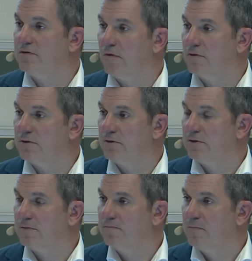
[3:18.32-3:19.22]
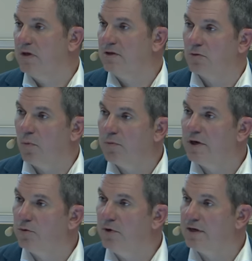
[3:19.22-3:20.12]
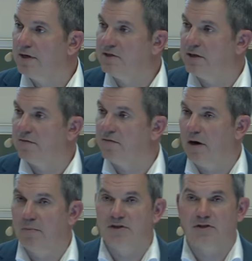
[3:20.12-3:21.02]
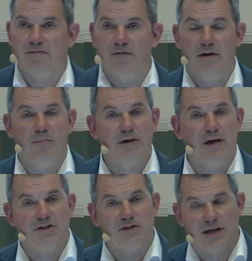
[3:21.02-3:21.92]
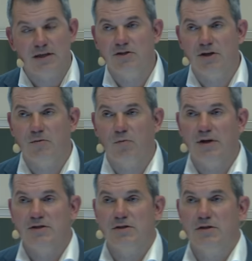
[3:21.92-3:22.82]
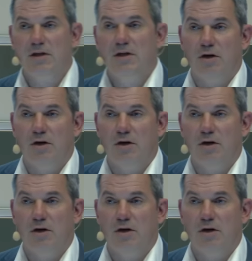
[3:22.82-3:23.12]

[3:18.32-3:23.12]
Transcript: dysfunctions. So what we are doing in Initiator Pharma is developing a second generation